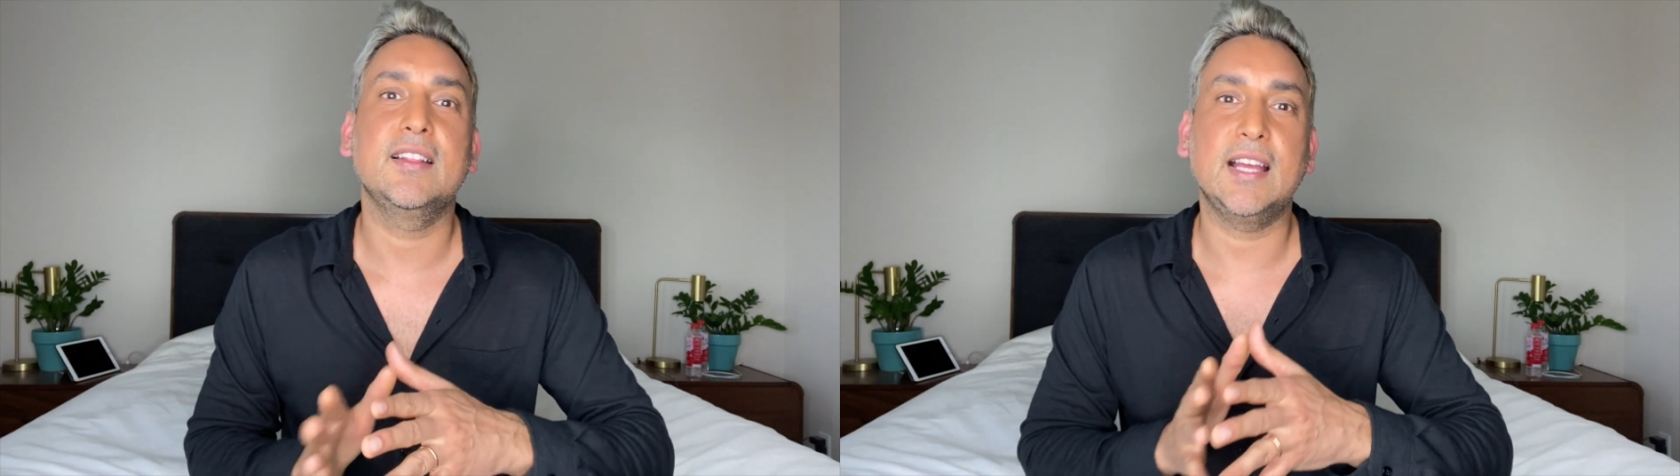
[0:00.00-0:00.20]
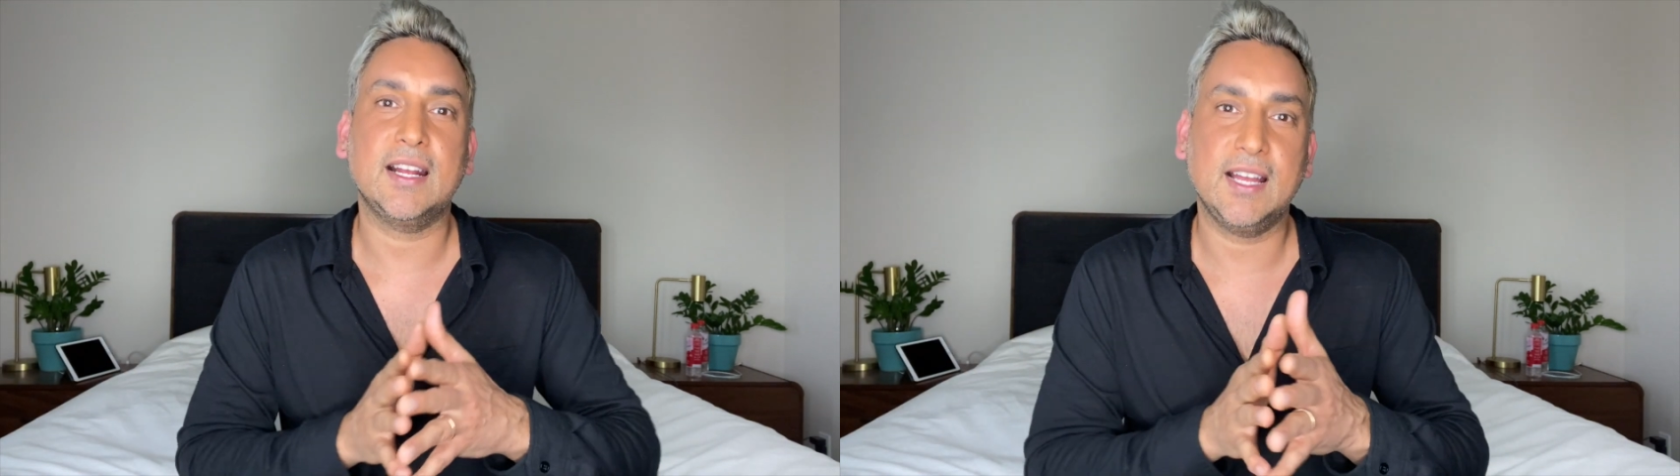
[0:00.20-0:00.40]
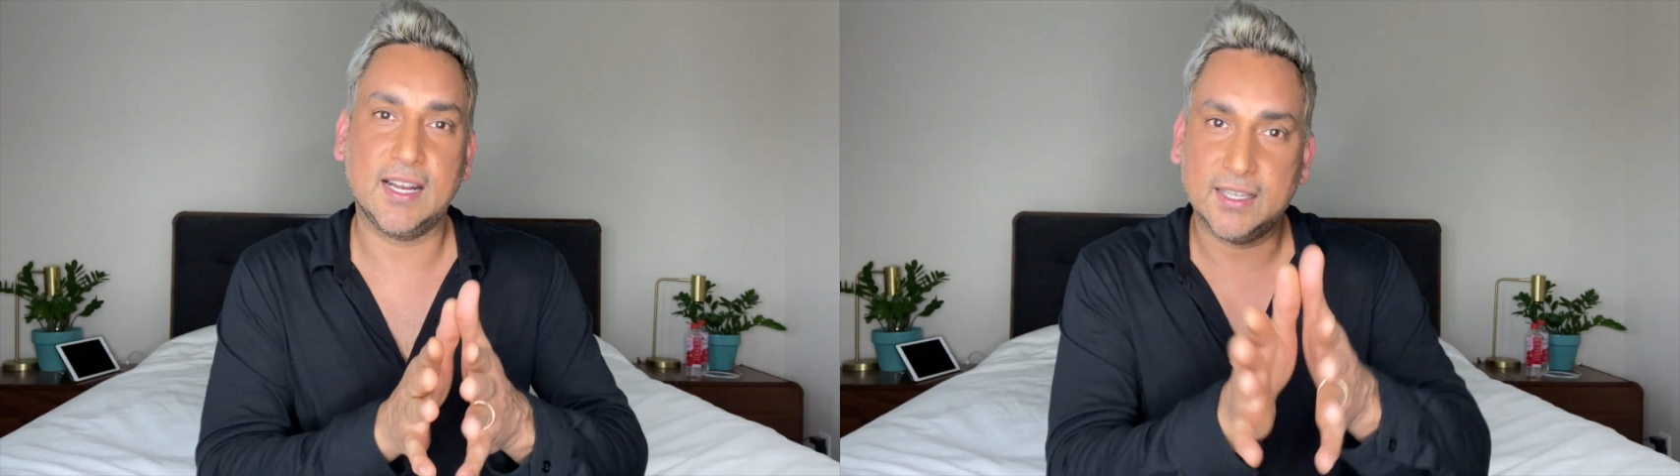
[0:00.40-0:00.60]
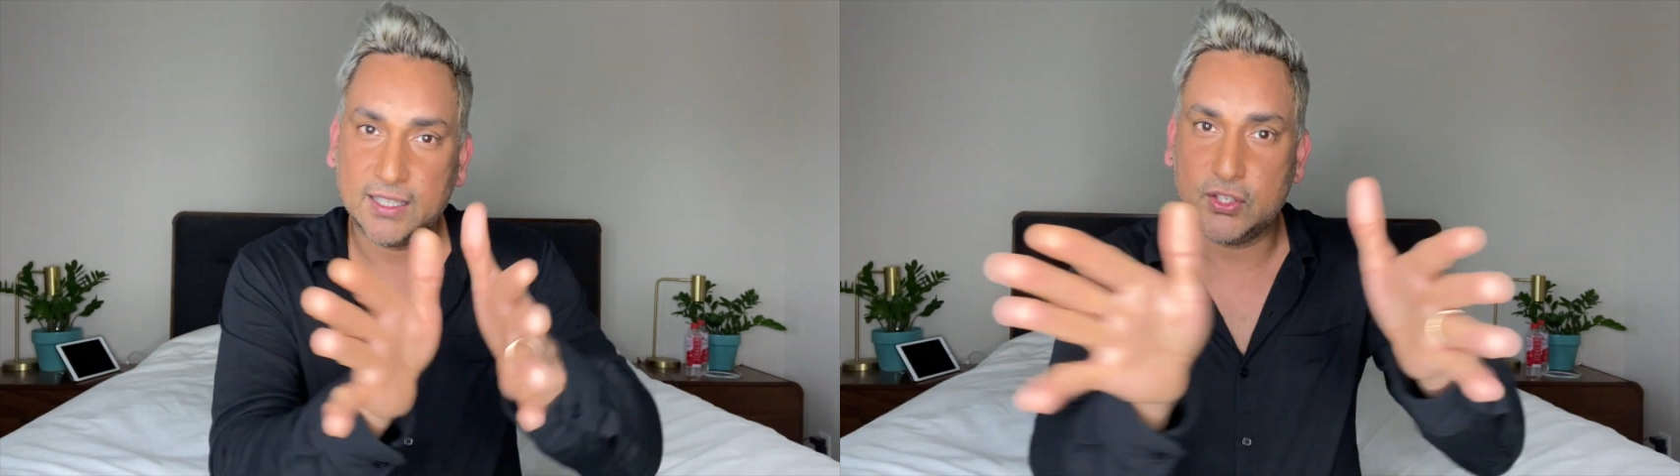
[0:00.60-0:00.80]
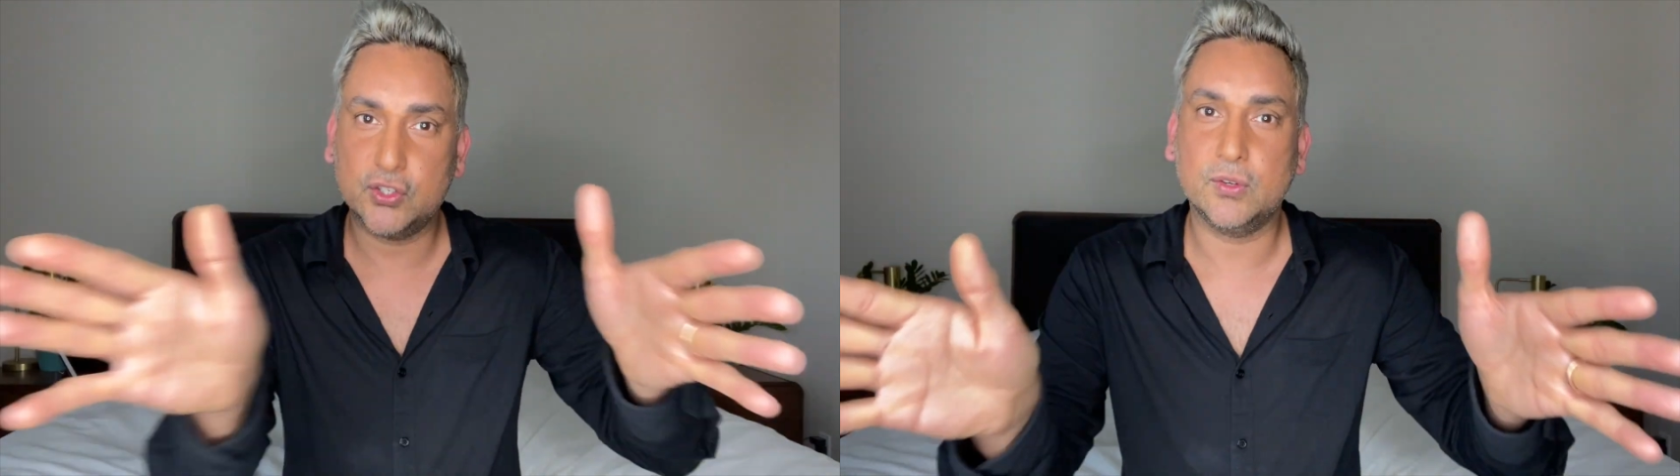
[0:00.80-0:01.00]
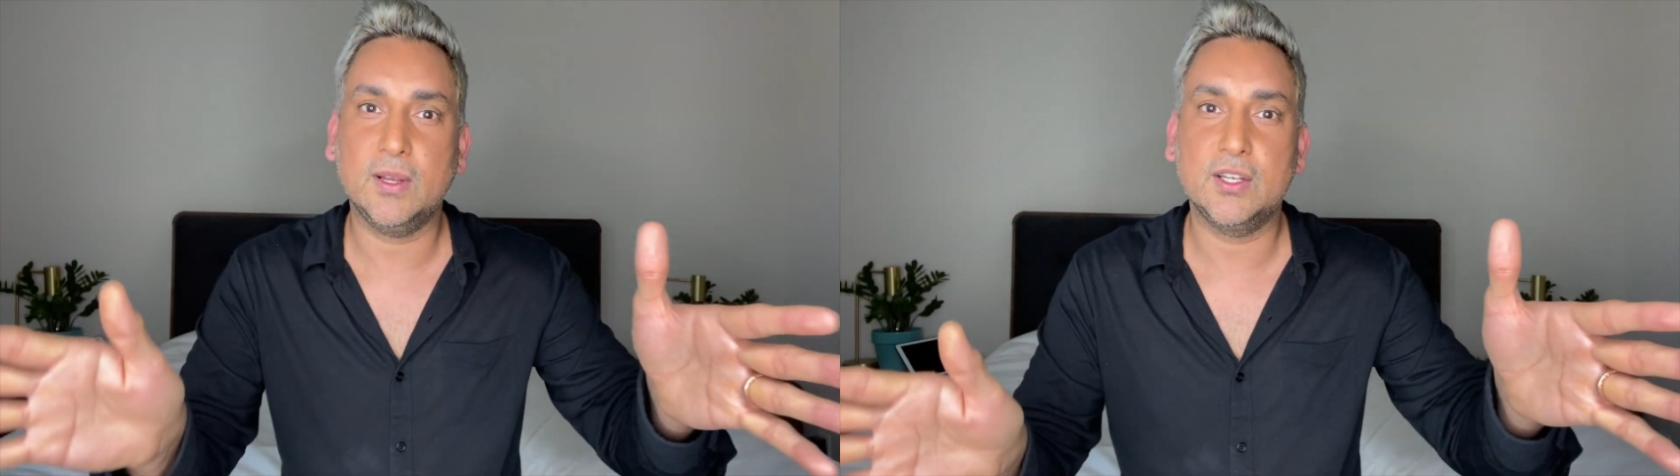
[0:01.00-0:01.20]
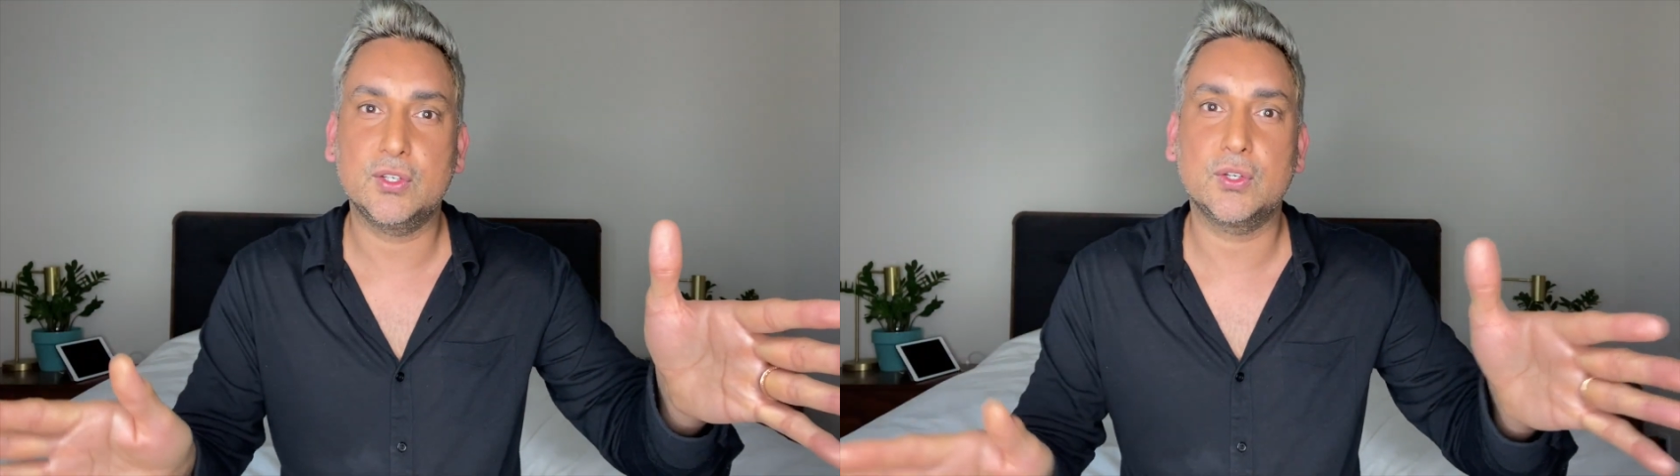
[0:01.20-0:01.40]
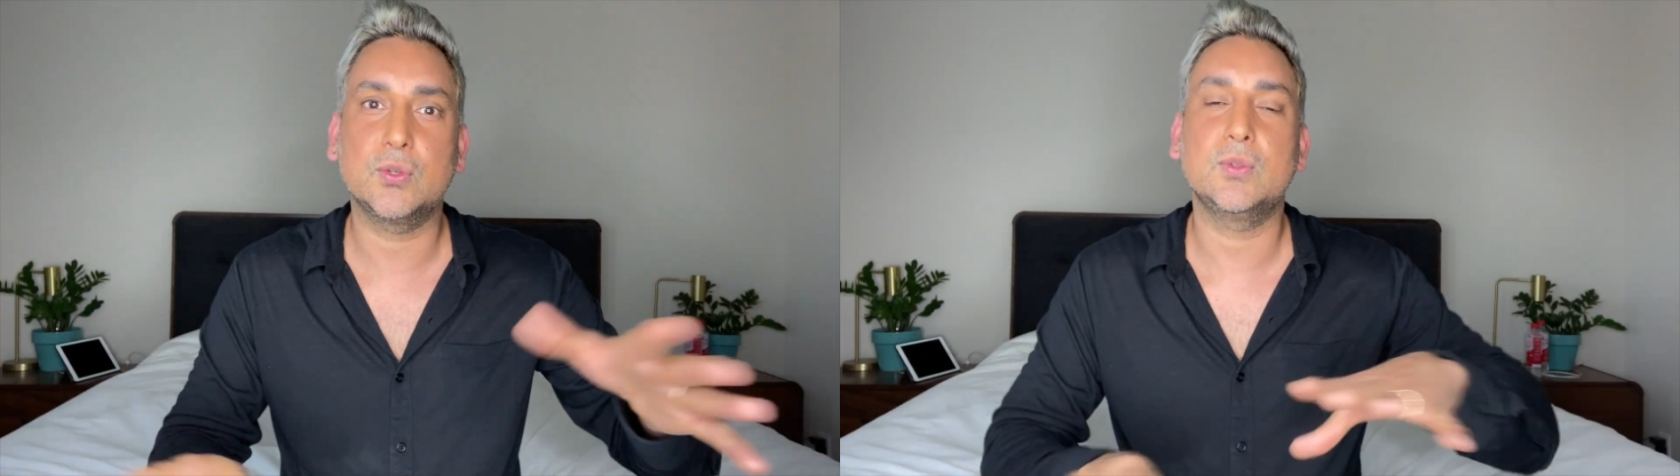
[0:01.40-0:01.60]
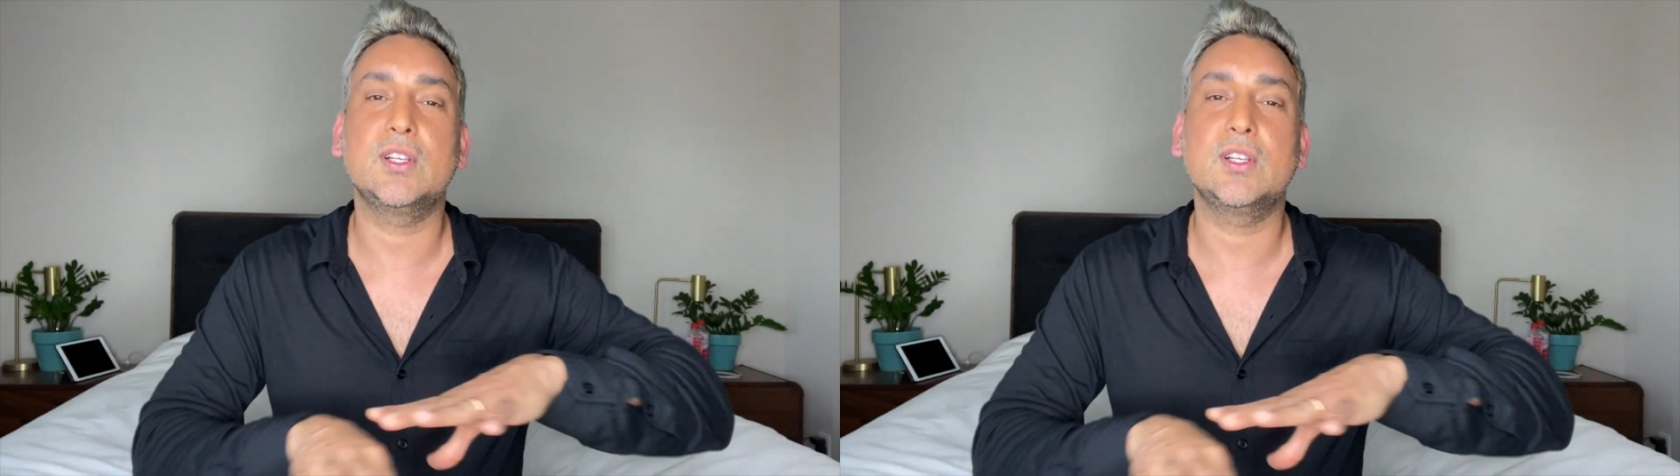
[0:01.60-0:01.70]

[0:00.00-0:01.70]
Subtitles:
that kind of leads you into